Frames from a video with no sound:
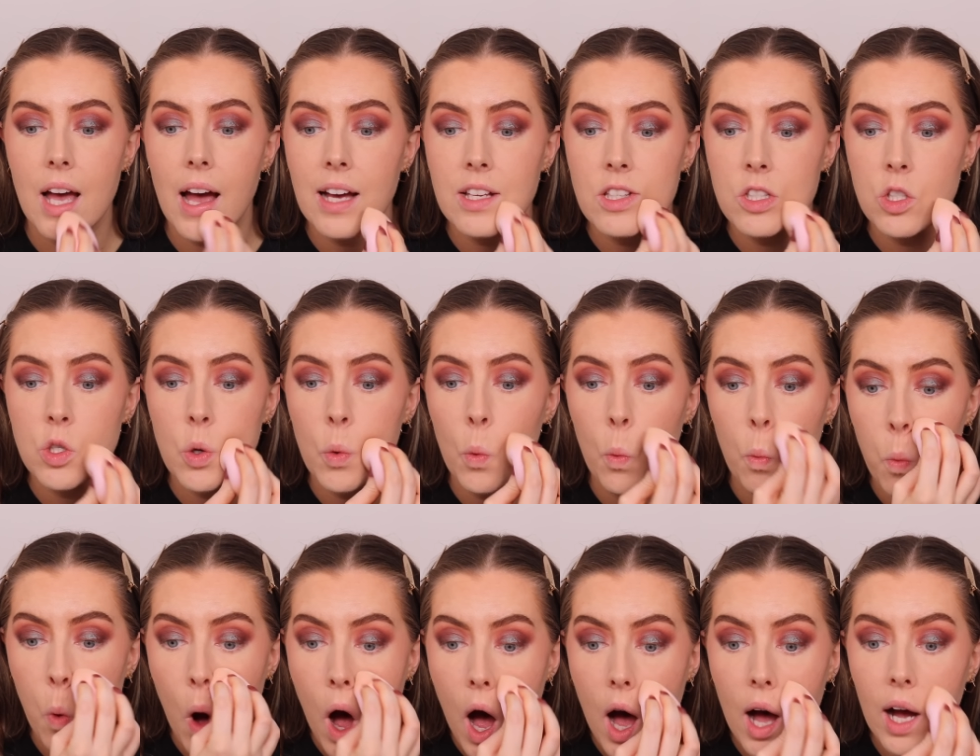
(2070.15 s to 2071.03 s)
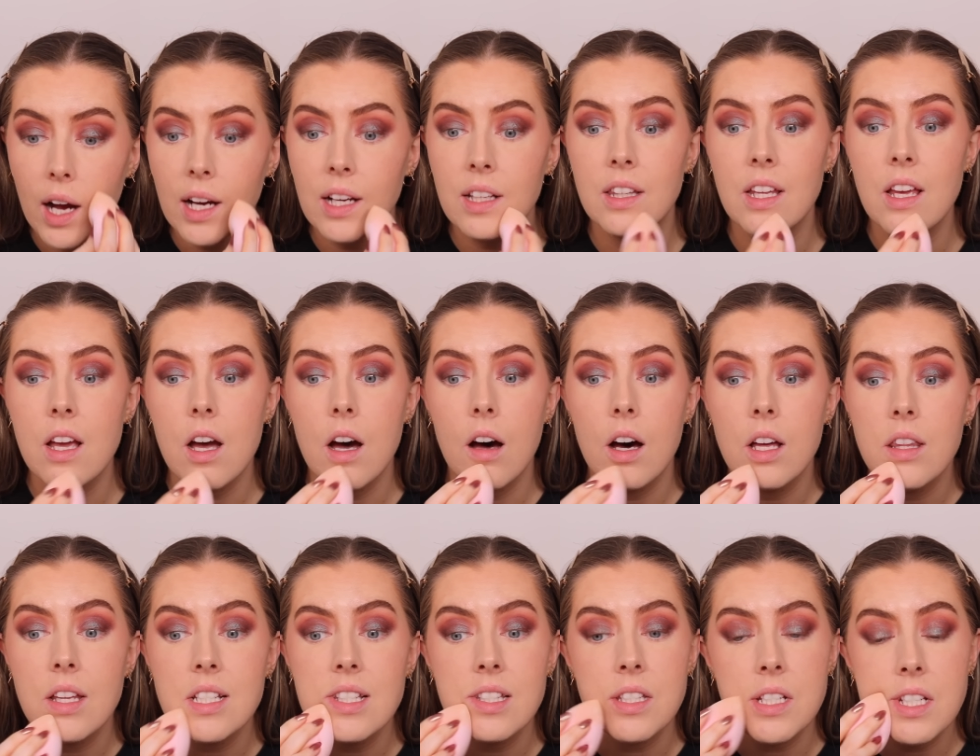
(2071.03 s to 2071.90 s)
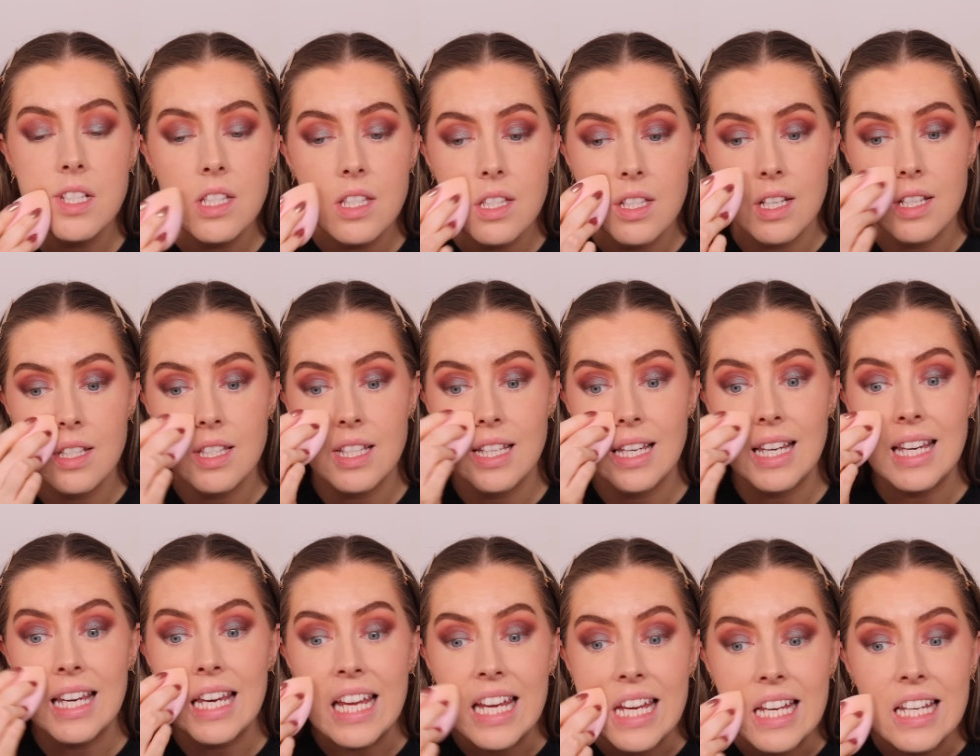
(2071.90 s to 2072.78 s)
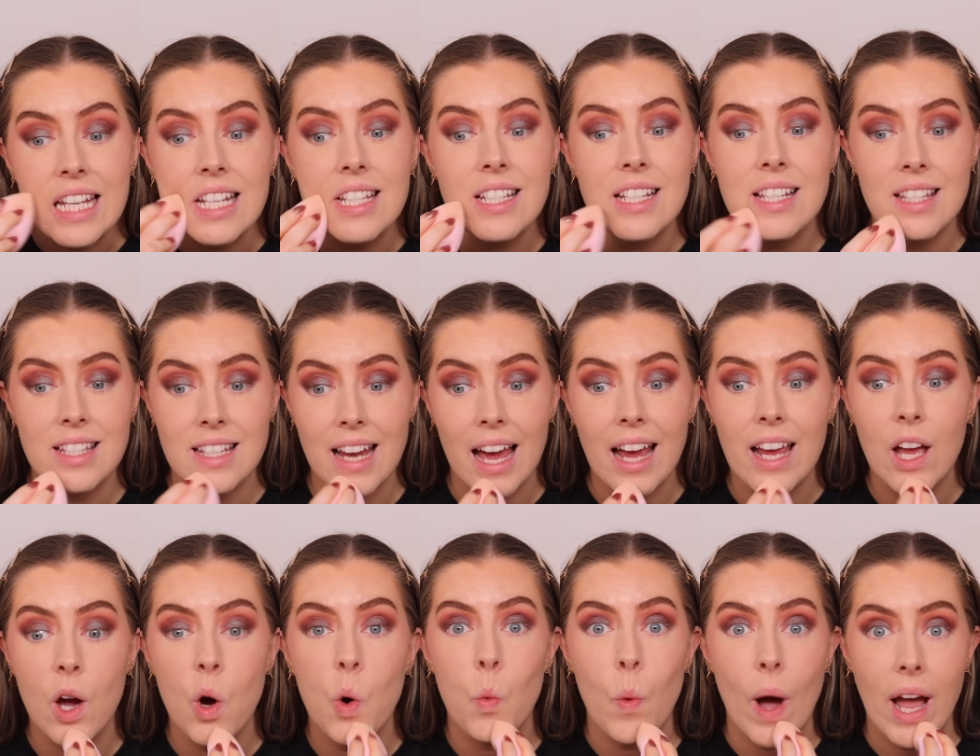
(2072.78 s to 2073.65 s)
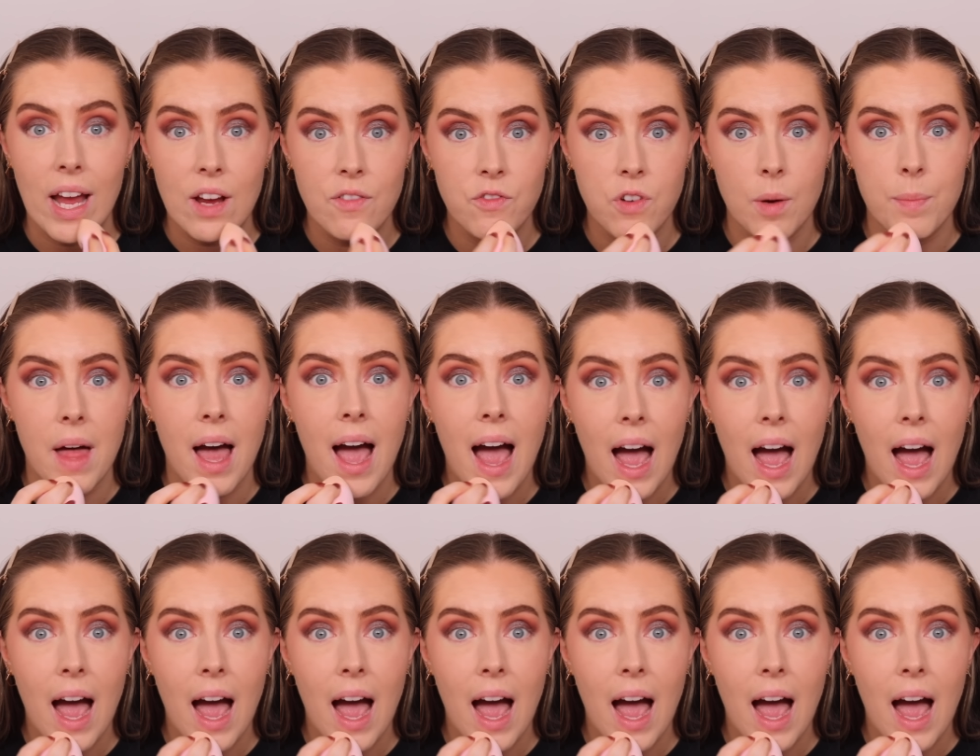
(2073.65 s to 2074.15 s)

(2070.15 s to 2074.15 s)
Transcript: as to why the other sisters needed to stay away from the